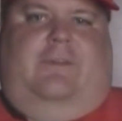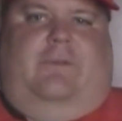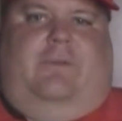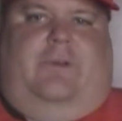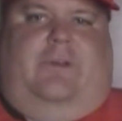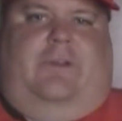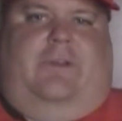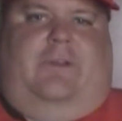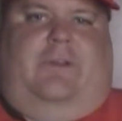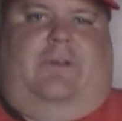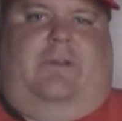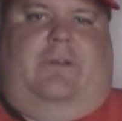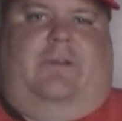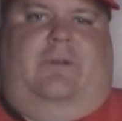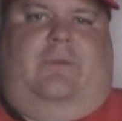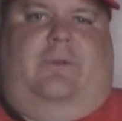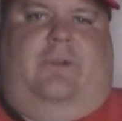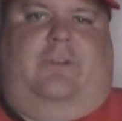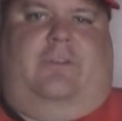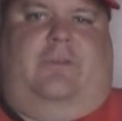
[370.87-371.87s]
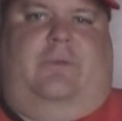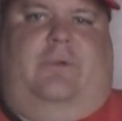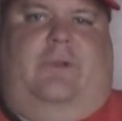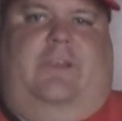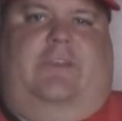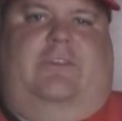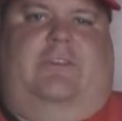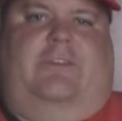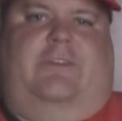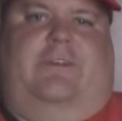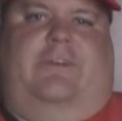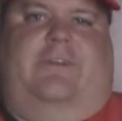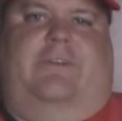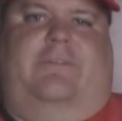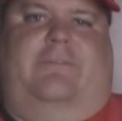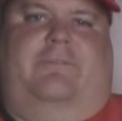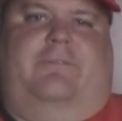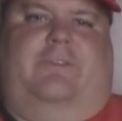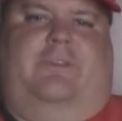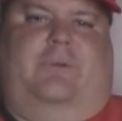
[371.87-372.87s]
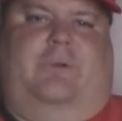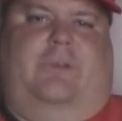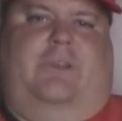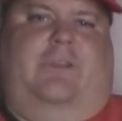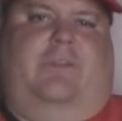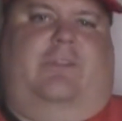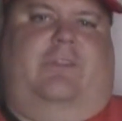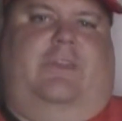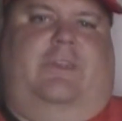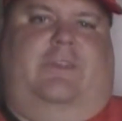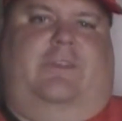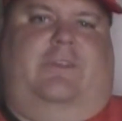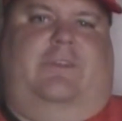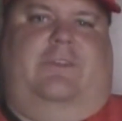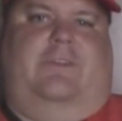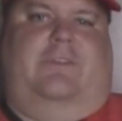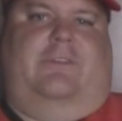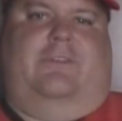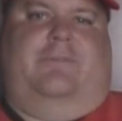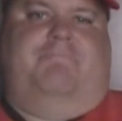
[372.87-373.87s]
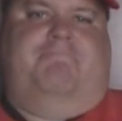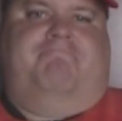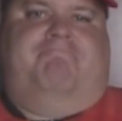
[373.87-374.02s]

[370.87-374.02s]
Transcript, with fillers: we're in our retro whites there so what do you think is it